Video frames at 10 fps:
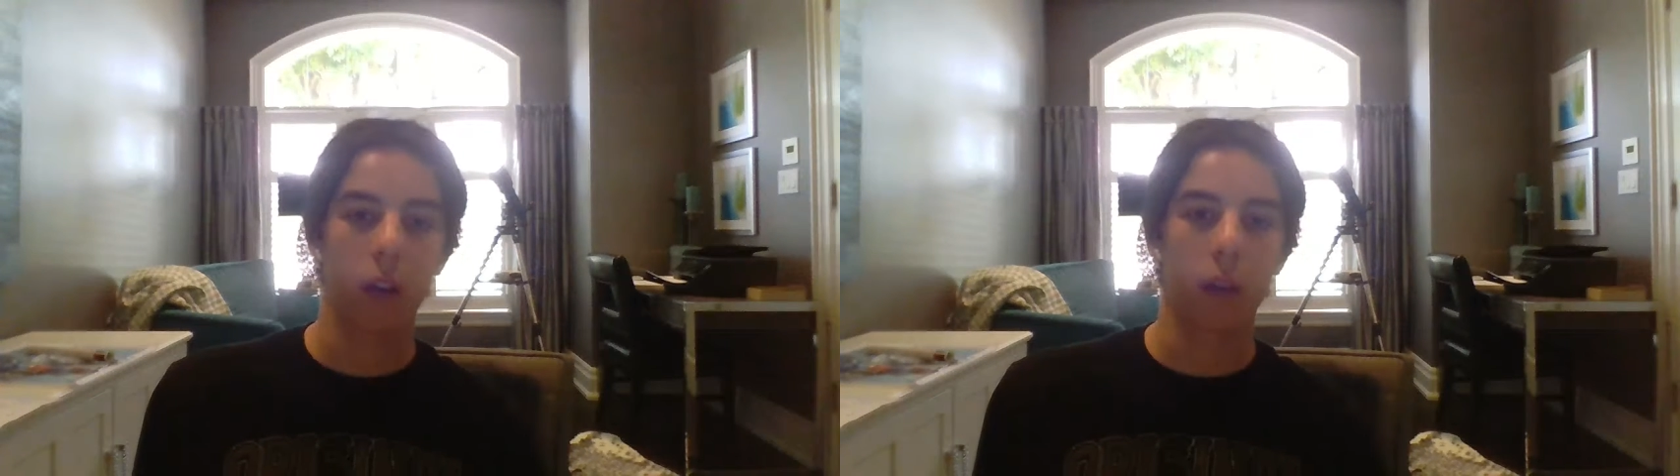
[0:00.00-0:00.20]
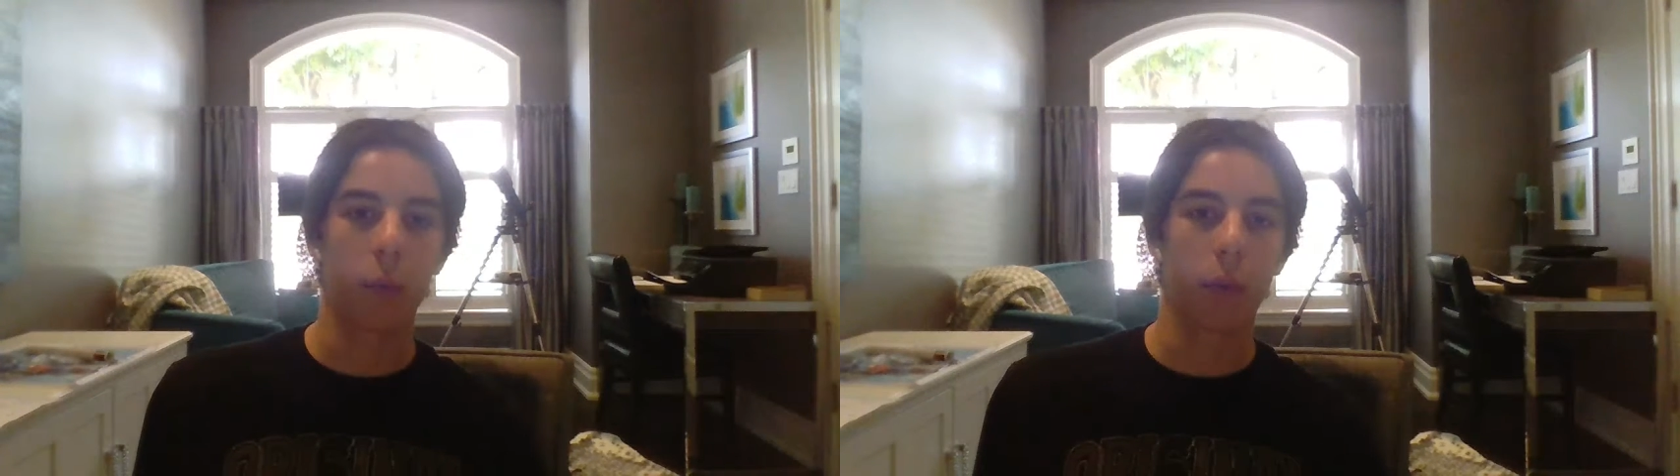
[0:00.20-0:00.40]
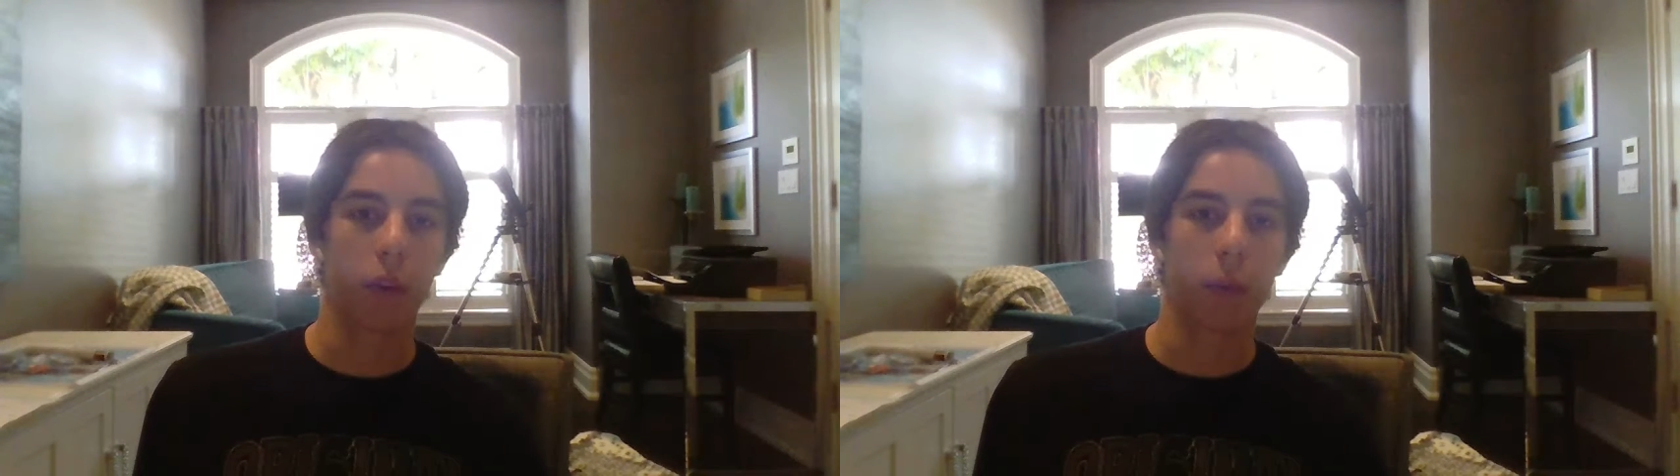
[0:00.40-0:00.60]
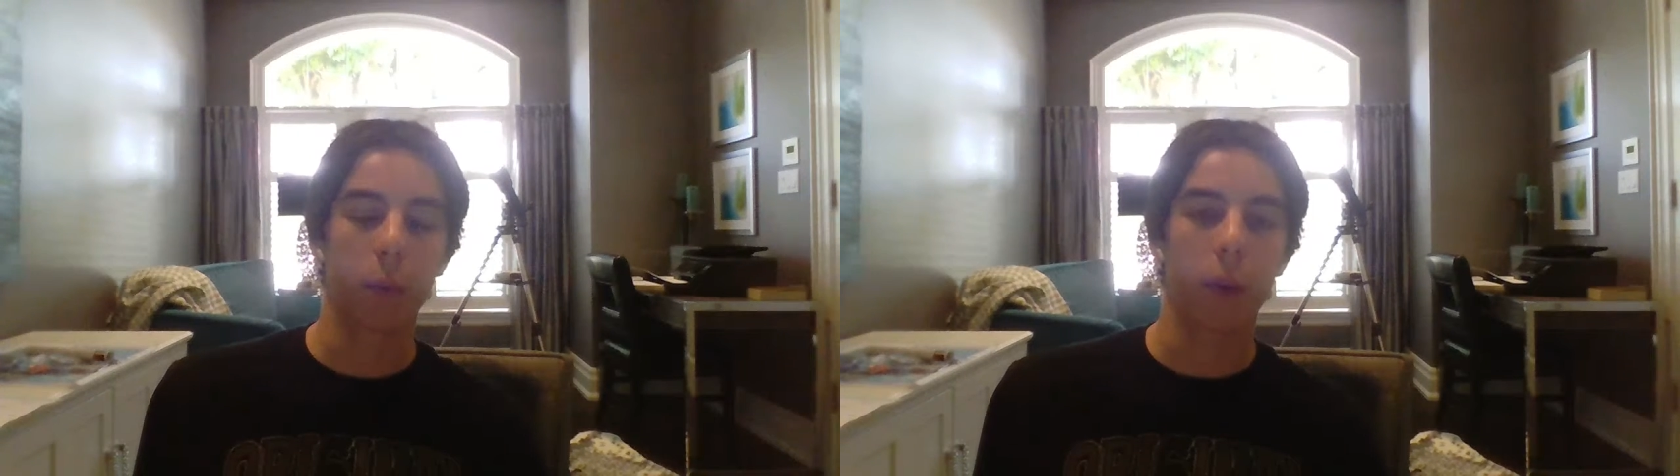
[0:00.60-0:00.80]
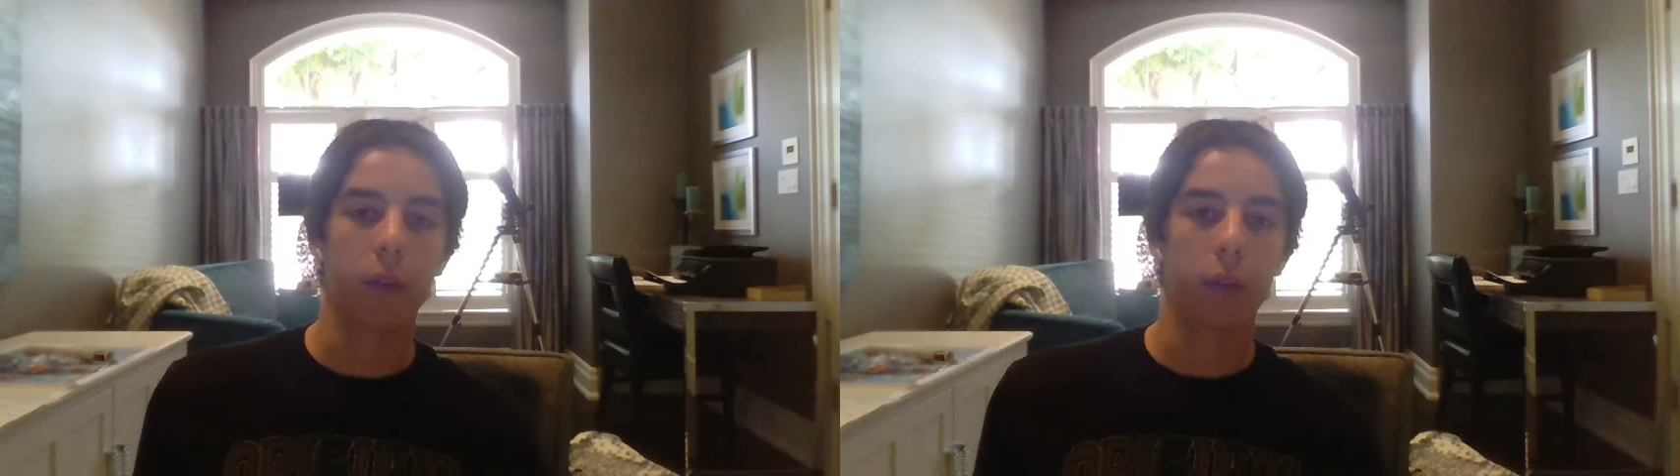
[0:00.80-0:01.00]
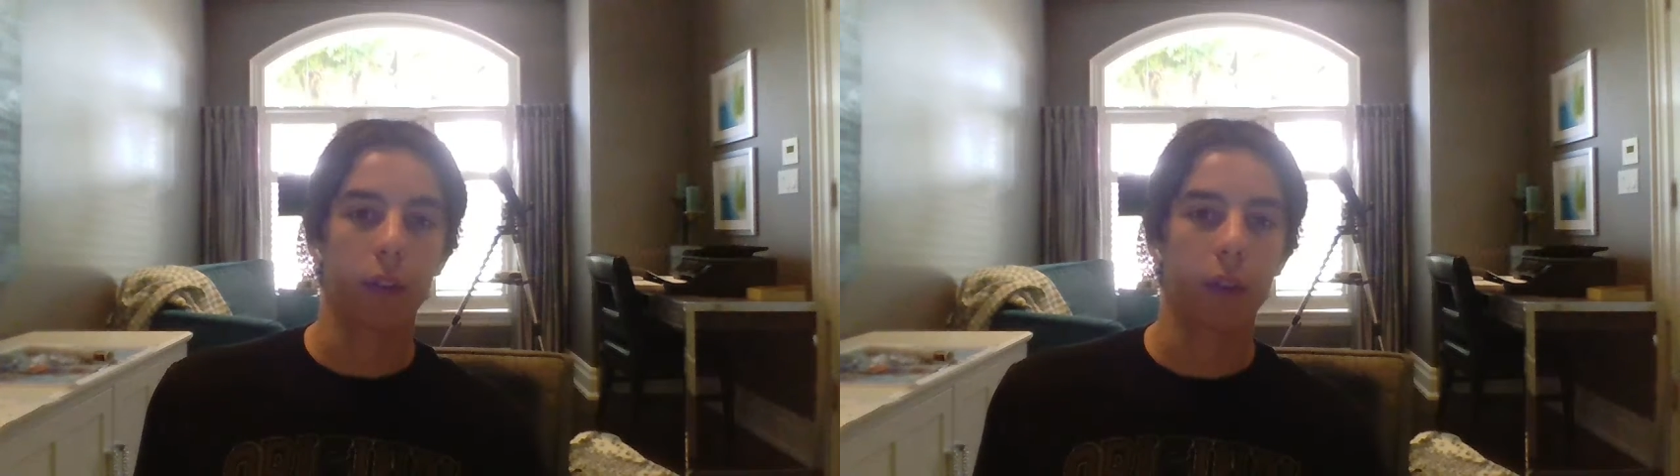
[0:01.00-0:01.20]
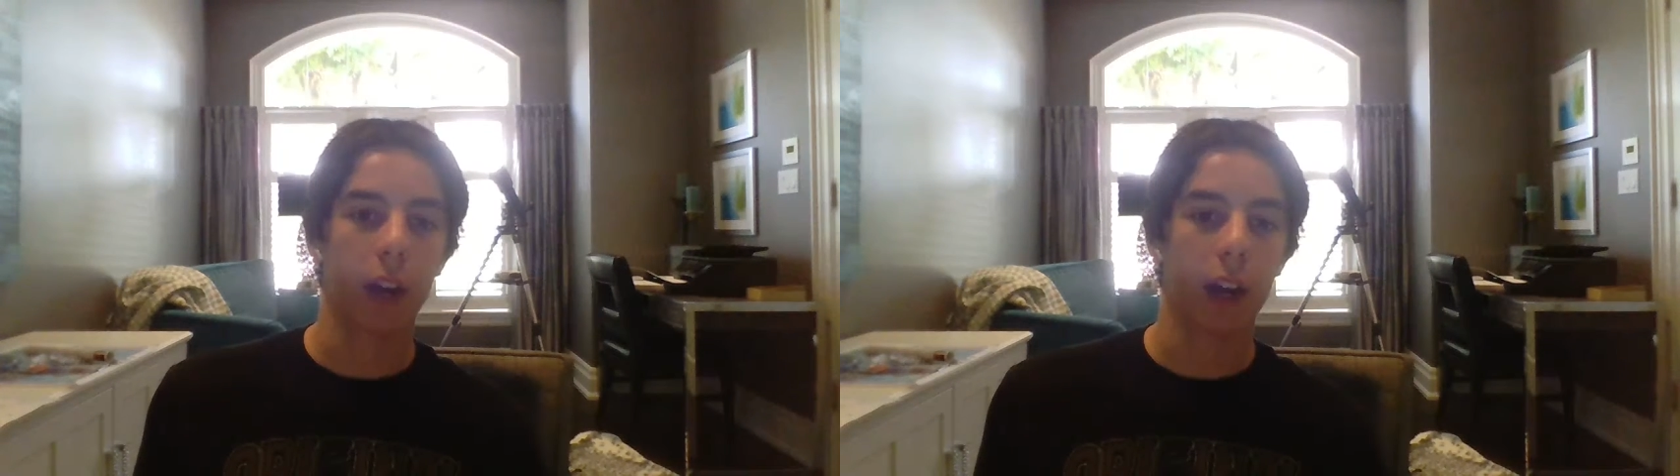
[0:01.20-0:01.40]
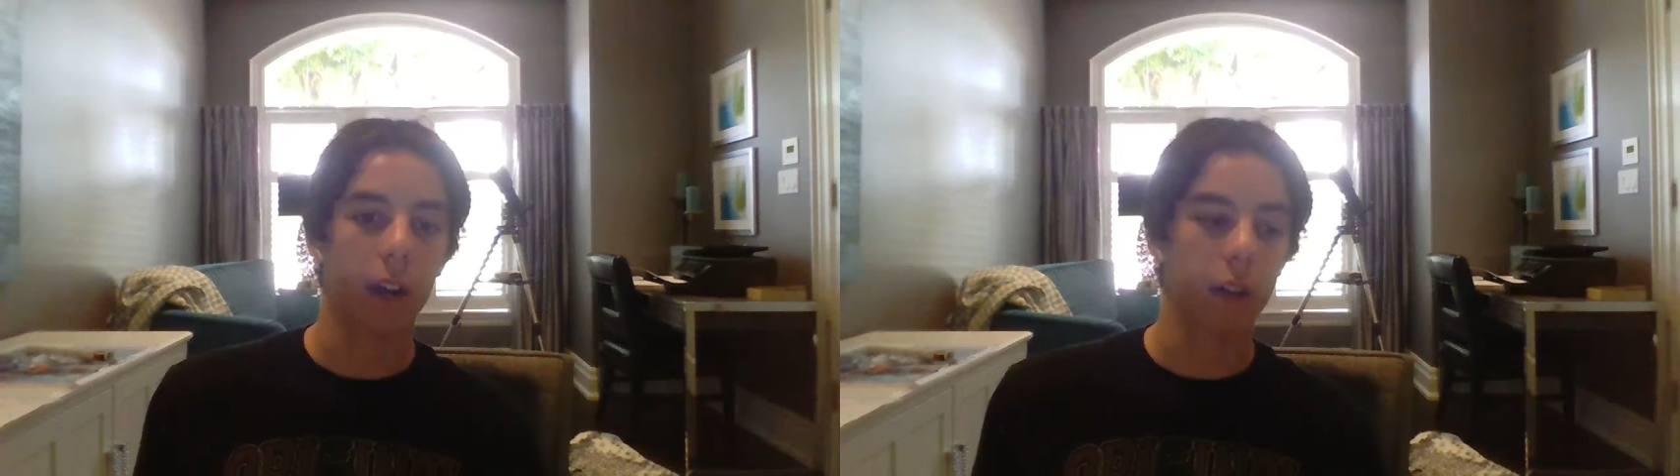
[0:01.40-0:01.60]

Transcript: it works perfectly fine.